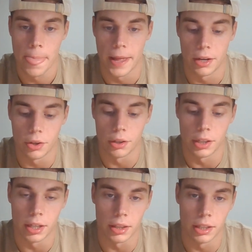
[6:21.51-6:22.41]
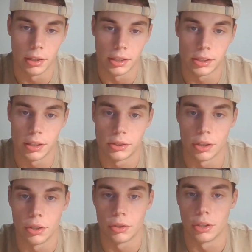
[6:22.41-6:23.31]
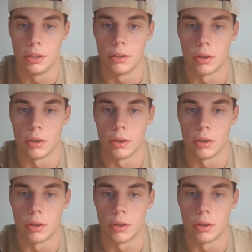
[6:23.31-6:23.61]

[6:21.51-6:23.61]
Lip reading: and you're leading the enlisted, so you should